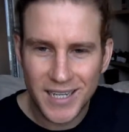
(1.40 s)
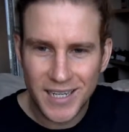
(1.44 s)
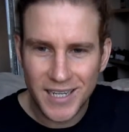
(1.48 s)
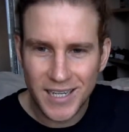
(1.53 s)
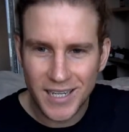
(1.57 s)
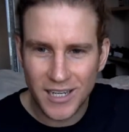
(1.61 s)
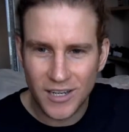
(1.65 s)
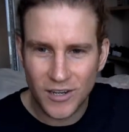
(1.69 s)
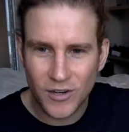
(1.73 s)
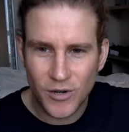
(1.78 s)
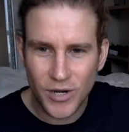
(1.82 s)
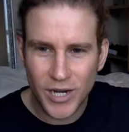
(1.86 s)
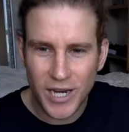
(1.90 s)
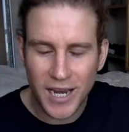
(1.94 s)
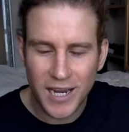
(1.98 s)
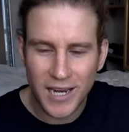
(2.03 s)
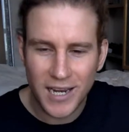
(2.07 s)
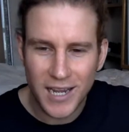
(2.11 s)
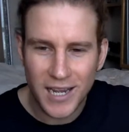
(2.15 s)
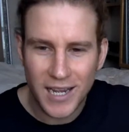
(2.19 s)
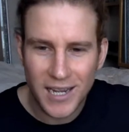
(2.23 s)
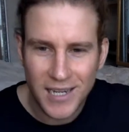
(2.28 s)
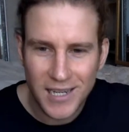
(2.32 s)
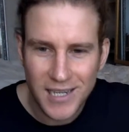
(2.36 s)
Hello again,
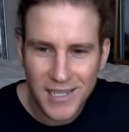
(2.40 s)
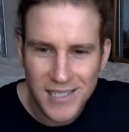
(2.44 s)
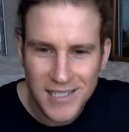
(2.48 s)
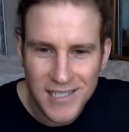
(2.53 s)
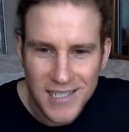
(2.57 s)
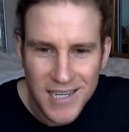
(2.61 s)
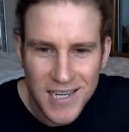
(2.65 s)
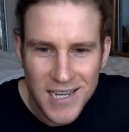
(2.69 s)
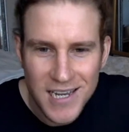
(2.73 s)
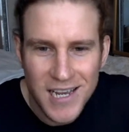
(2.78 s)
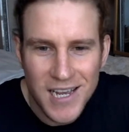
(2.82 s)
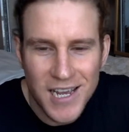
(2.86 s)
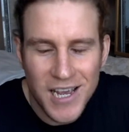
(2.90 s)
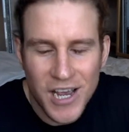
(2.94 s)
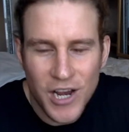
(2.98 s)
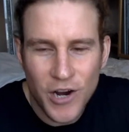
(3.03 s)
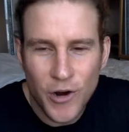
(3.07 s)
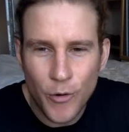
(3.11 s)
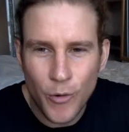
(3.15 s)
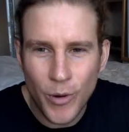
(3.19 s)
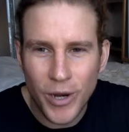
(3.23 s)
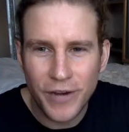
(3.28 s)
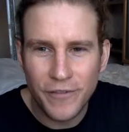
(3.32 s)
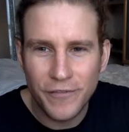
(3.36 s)
guys.
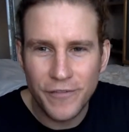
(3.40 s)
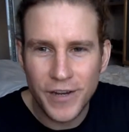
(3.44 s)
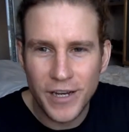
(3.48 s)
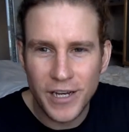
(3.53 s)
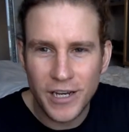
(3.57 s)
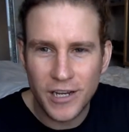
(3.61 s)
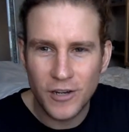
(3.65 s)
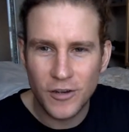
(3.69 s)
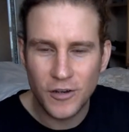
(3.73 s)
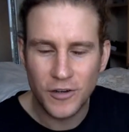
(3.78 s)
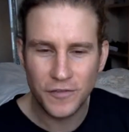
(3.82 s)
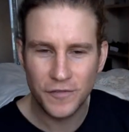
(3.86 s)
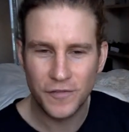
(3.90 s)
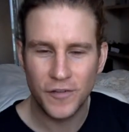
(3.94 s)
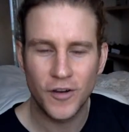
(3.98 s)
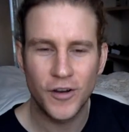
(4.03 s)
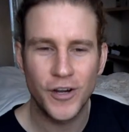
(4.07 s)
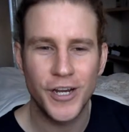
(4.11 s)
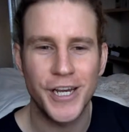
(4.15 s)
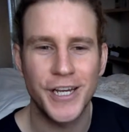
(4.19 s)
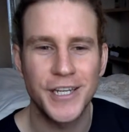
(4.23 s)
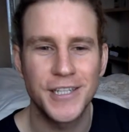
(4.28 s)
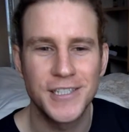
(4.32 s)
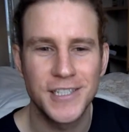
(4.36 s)
Quick video for
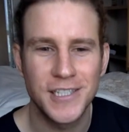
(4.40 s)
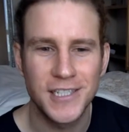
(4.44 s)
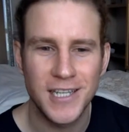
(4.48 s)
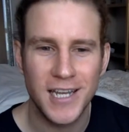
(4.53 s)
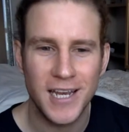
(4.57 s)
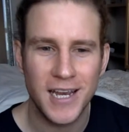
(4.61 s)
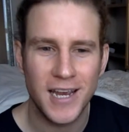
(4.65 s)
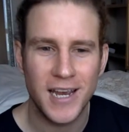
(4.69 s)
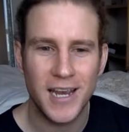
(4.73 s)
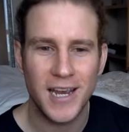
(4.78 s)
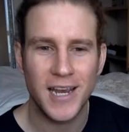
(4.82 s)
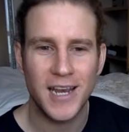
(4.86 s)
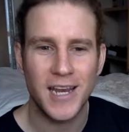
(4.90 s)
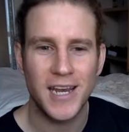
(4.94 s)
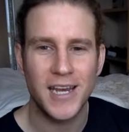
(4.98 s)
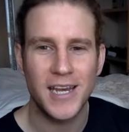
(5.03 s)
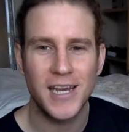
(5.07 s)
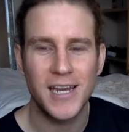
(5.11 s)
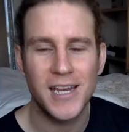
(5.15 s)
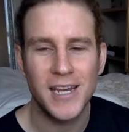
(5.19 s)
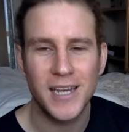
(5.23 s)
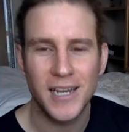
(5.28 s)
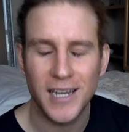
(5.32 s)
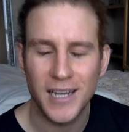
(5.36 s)
you
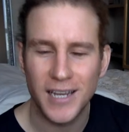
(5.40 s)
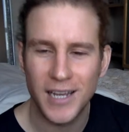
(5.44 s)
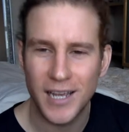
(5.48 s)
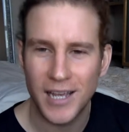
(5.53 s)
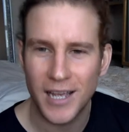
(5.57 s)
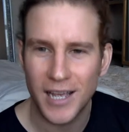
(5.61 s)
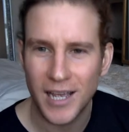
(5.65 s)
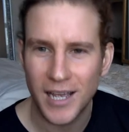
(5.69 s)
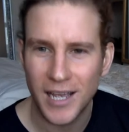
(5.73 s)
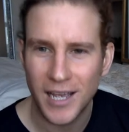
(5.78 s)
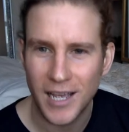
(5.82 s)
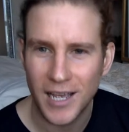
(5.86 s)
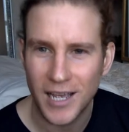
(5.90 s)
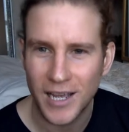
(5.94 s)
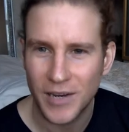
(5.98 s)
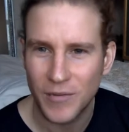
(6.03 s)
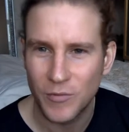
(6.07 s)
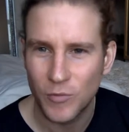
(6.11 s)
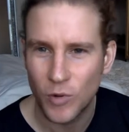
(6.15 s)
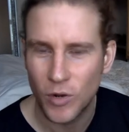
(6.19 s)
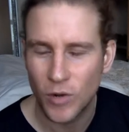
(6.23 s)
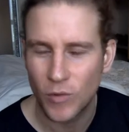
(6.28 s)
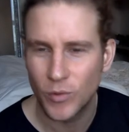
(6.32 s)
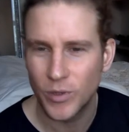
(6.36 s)
today, and
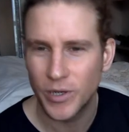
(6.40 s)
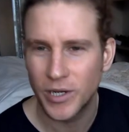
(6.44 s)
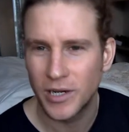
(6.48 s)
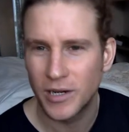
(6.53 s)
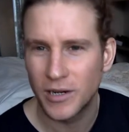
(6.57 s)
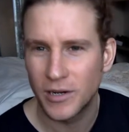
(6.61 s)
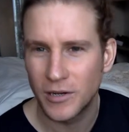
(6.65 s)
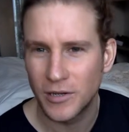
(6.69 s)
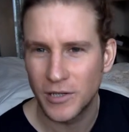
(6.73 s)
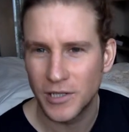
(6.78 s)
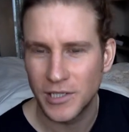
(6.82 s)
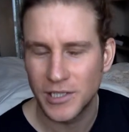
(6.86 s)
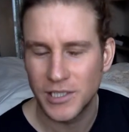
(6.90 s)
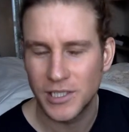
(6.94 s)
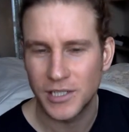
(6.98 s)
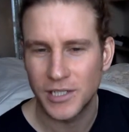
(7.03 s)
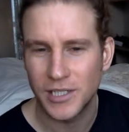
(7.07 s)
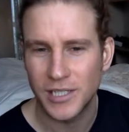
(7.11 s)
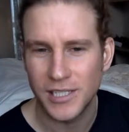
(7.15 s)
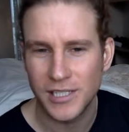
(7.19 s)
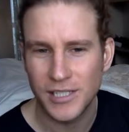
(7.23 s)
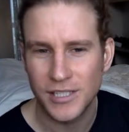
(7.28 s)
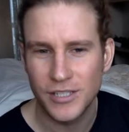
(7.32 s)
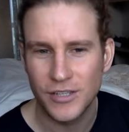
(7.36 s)
what we're going to
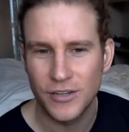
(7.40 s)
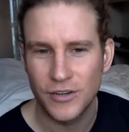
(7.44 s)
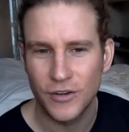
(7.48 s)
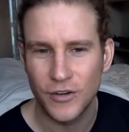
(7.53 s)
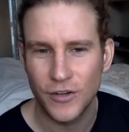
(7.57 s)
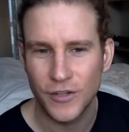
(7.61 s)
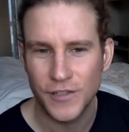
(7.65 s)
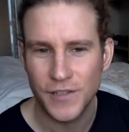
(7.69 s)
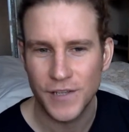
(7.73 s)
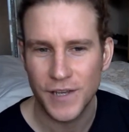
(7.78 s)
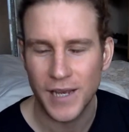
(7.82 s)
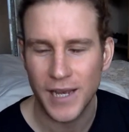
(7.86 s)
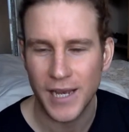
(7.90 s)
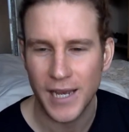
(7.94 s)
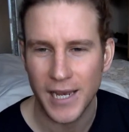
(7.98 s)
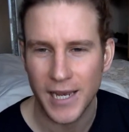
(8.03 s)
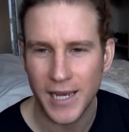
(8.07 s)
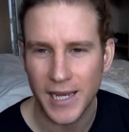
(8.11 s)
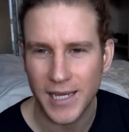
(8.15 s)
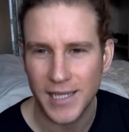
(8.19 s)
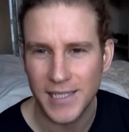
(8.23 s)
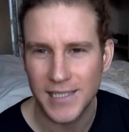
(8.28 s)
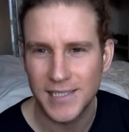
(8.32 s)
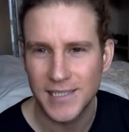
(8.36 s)
discuss
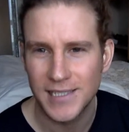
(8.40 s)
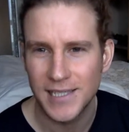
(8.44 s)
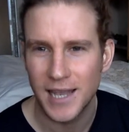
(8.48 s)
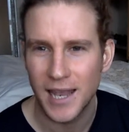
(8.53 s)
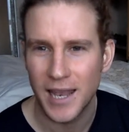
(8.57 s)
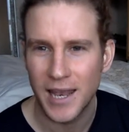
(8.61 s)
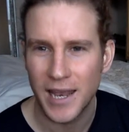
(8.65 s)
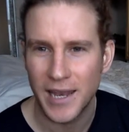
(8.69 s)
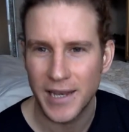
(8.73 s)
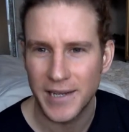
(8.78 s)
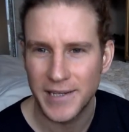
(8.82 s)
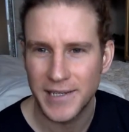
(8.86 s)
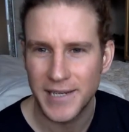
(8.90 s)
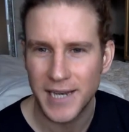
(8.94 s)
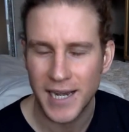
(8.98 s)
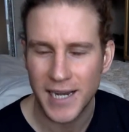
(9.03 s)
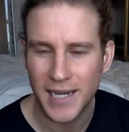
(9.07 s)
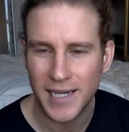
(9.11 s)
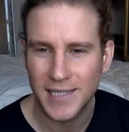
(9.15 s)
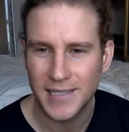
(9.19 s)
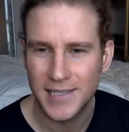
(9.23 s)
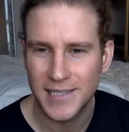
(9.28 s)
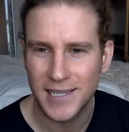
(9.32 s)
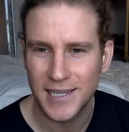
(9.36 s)
is
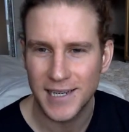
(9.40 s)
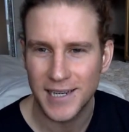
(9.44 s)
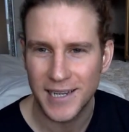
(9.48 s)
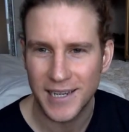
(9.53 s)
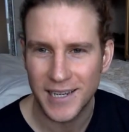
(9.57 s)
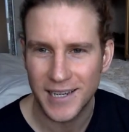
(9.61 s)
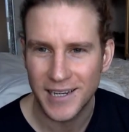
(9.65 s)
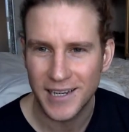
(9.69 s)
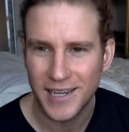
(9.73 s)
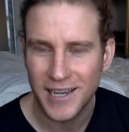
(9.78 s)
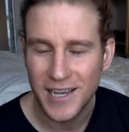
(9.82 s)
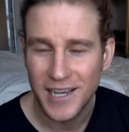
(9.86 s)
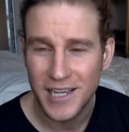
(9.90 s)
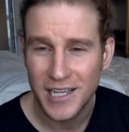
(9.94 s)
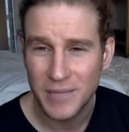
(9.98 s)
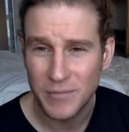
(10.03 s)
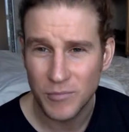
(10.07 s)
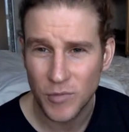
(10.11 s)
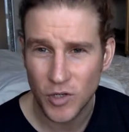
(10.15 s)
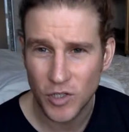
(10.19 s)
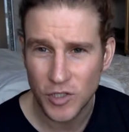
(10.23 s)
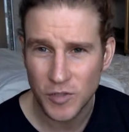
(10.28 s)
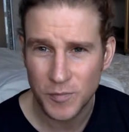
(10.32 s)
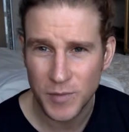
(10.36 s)
dieting,
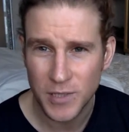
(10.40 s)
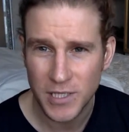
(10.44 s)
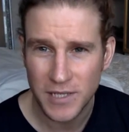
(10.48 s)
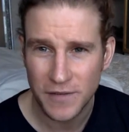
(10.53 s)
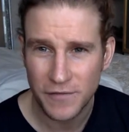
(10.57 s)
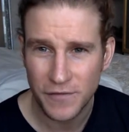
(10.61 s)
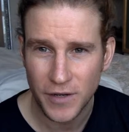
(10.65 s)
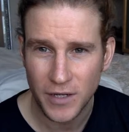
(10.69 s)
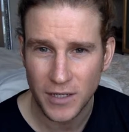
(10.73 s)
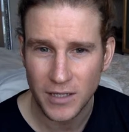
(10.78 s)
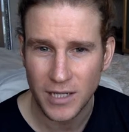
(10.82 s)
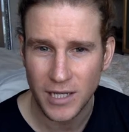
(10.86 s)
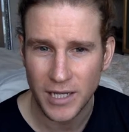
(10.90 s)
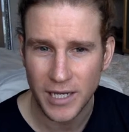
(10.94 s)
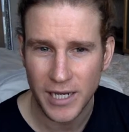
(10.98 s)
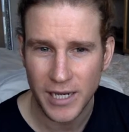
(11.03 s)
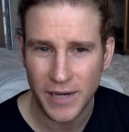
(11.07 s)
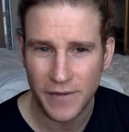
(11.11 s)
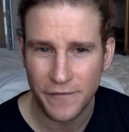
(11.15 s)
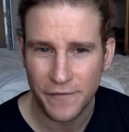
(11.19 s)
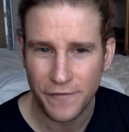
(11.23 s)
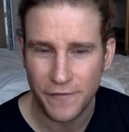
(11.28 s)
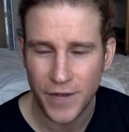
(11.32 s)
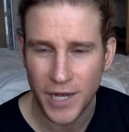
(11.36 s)
more
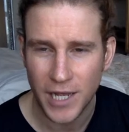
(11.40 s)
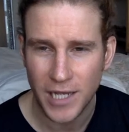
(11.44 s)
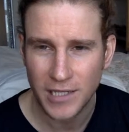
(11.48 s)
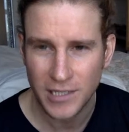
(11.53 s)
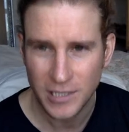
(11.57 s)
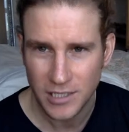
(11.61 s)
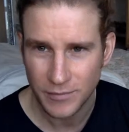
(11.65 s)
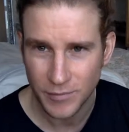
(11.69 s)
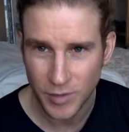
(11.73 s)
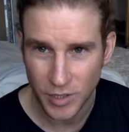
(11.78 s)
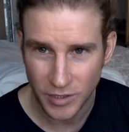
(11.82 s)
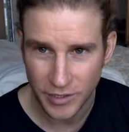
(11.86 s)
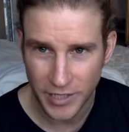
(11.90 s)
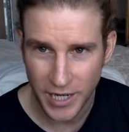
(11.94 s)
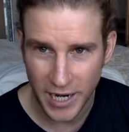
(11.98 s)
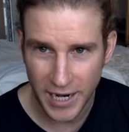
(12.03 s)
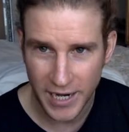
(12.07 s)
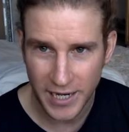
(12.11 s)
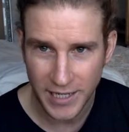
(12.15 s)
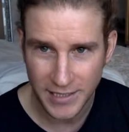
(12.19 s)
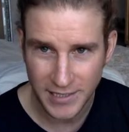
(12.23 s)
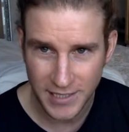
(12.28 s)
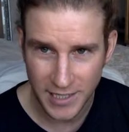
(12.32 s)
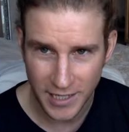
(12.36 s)
specifically flexible
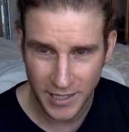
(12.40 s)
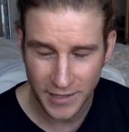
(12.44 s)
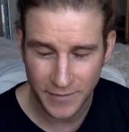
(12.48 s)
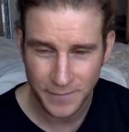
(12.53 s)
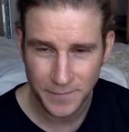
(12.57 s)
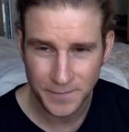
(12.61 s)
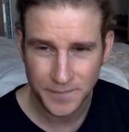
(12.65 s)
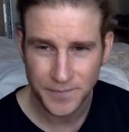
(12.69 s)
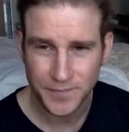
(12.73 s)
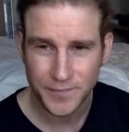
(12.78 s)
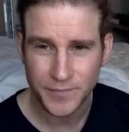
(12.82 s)
dieting.